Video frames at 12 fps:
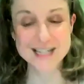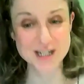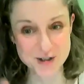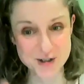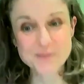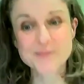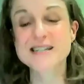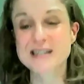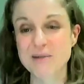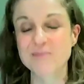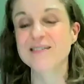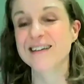This should be
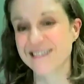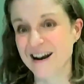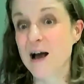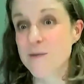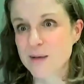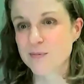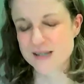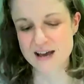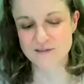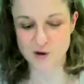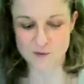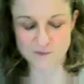something that I'm able to
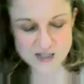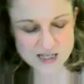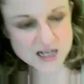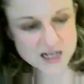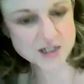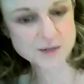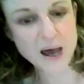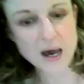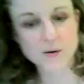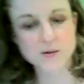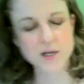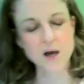have a conversation
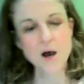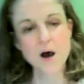about.